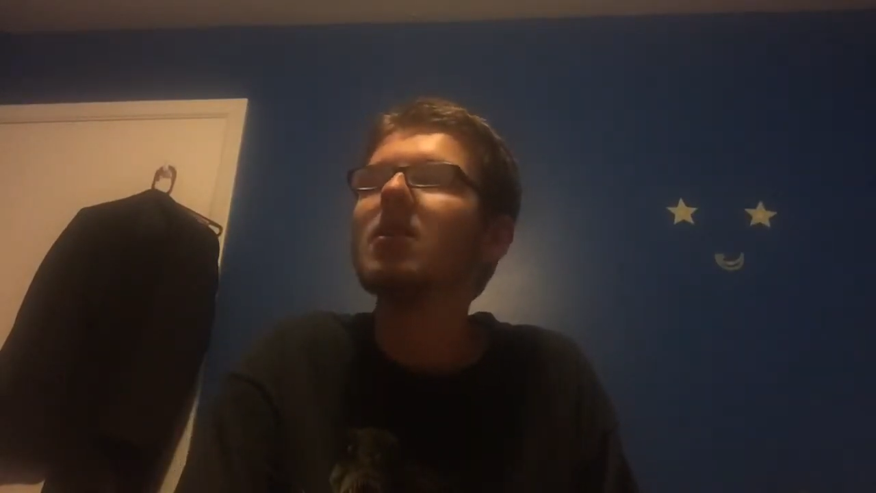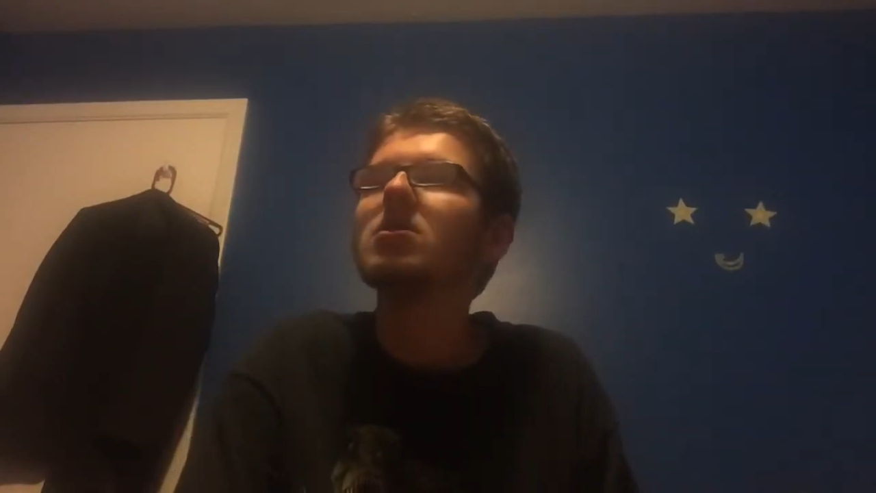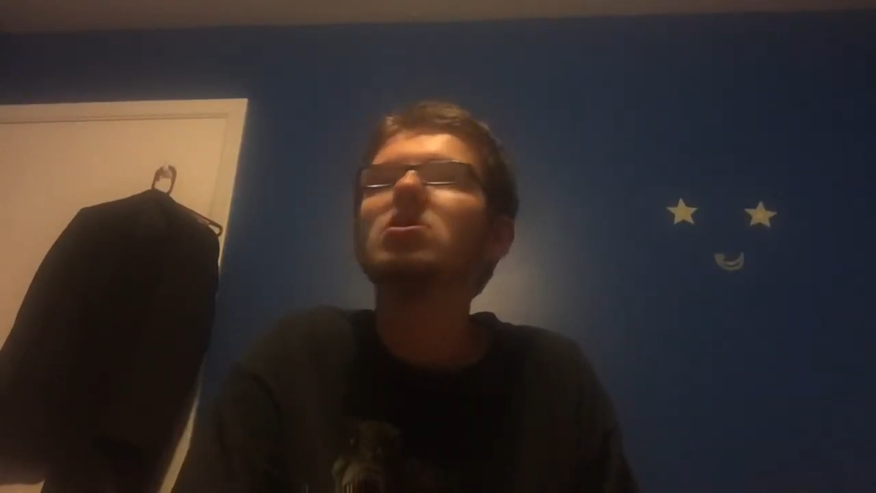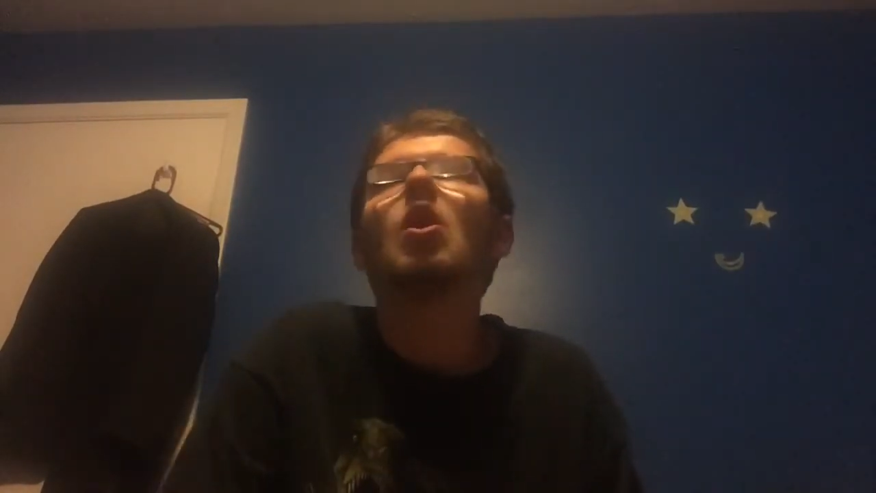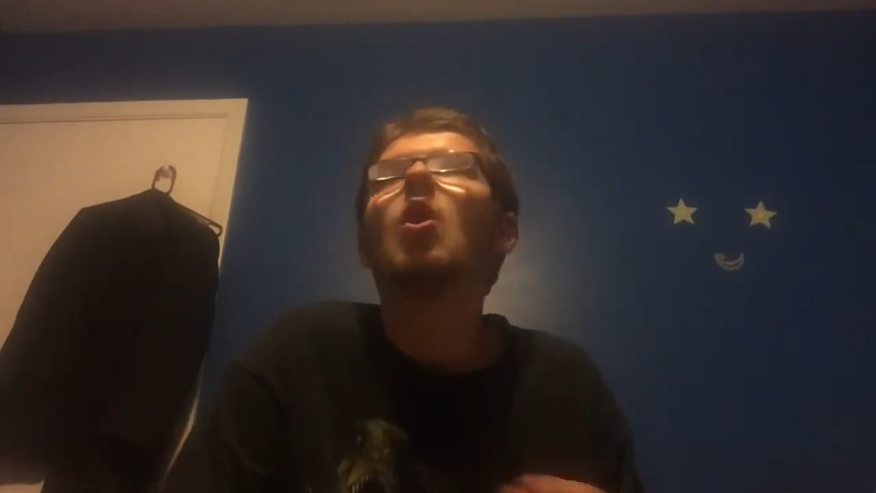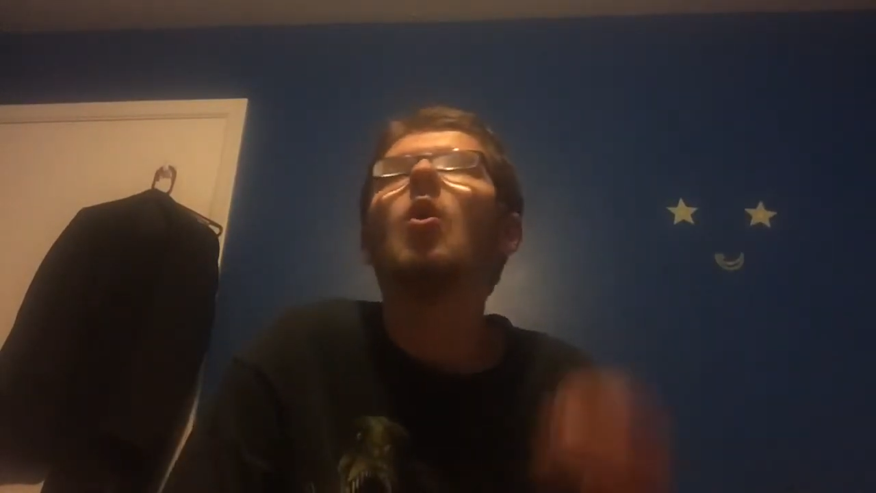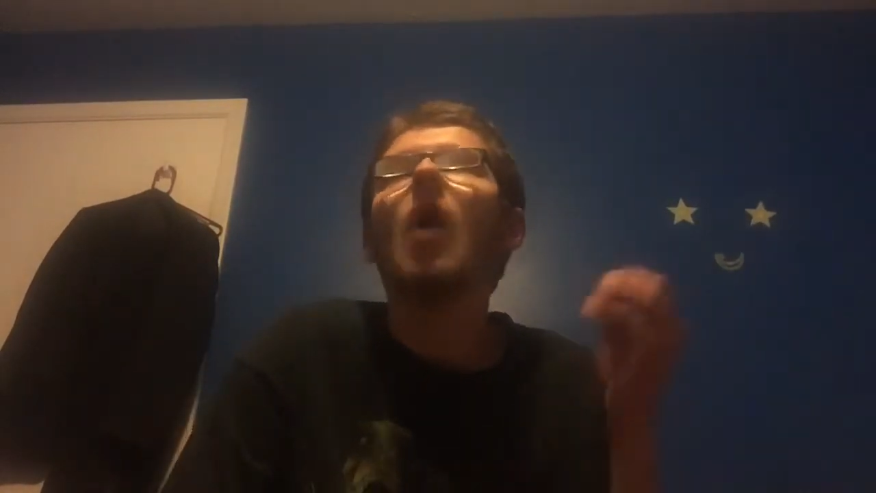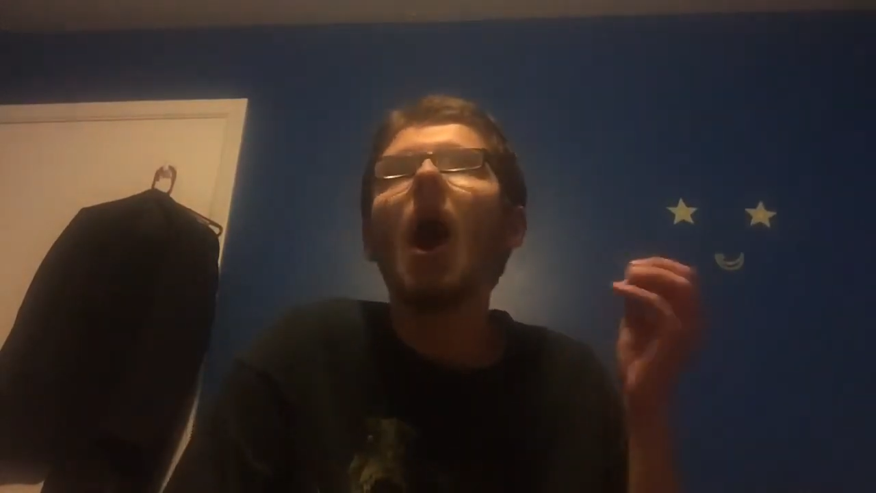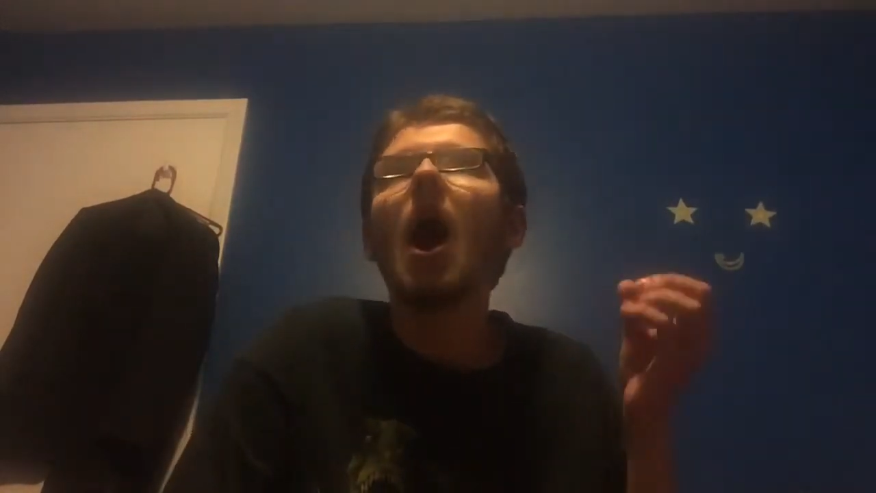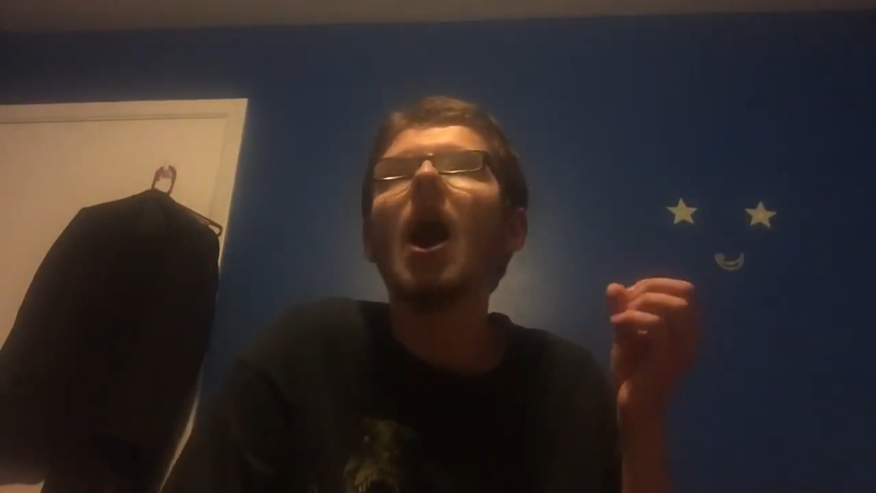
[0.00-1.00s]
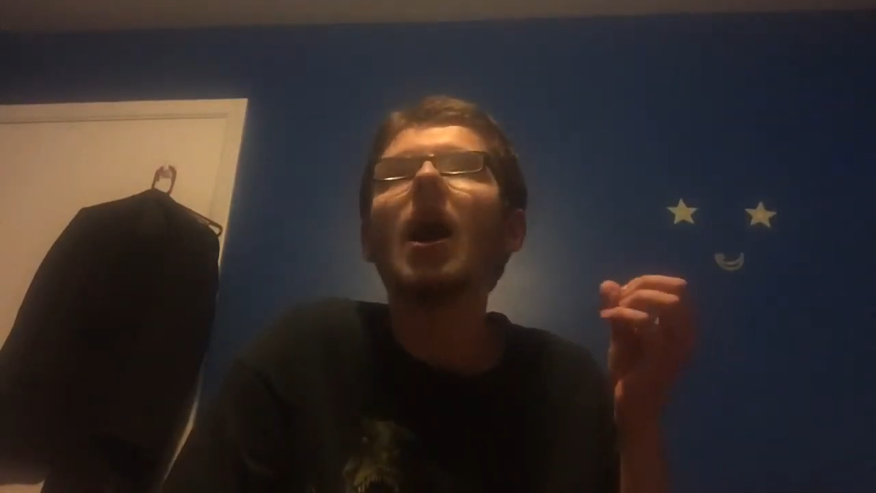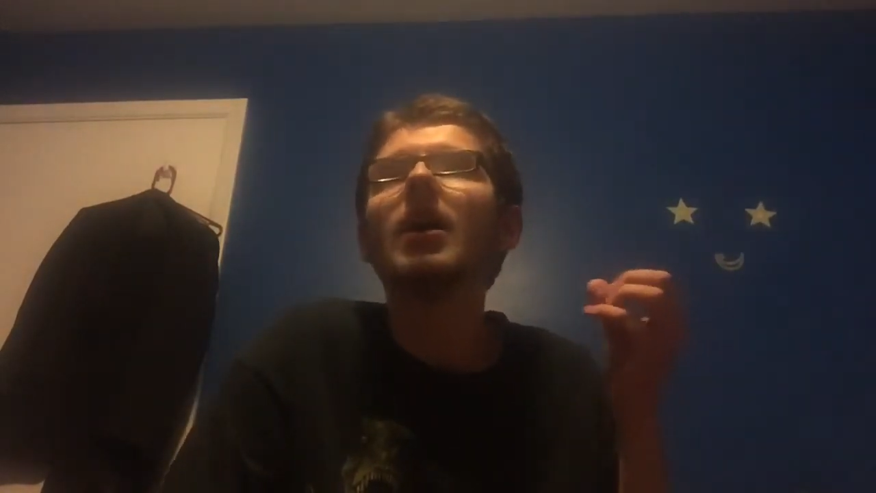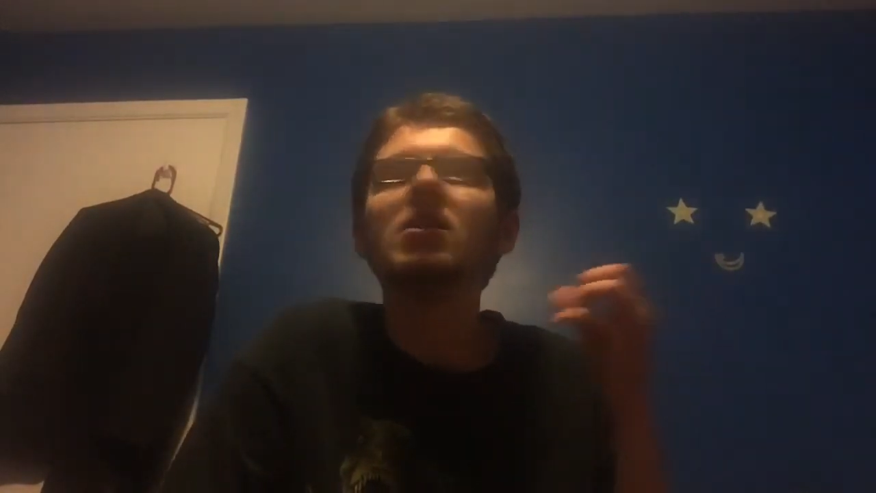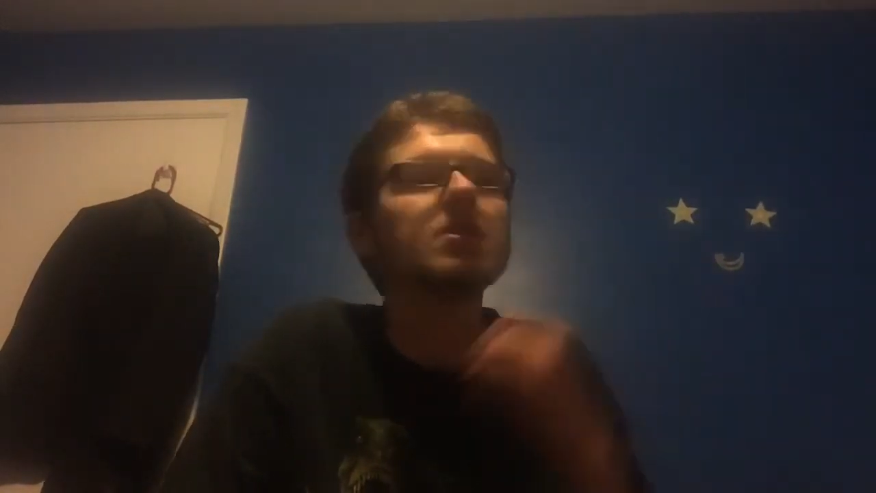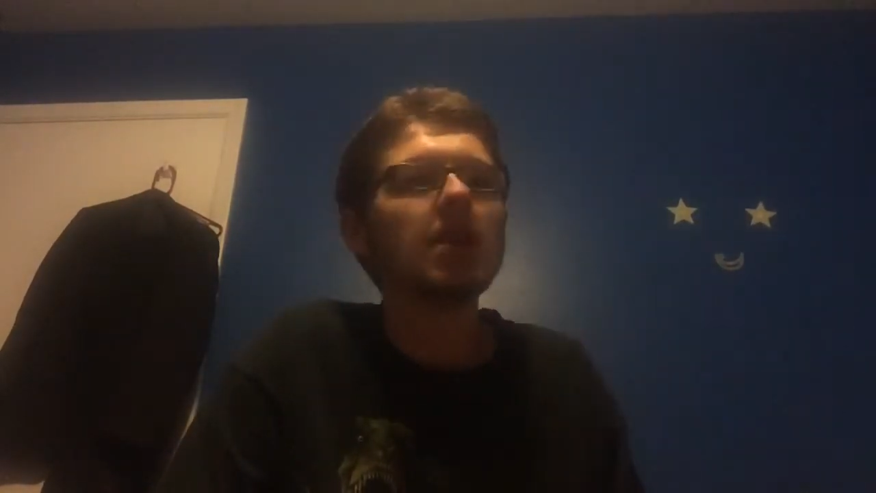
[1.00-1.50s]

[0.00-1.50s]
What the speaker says: So I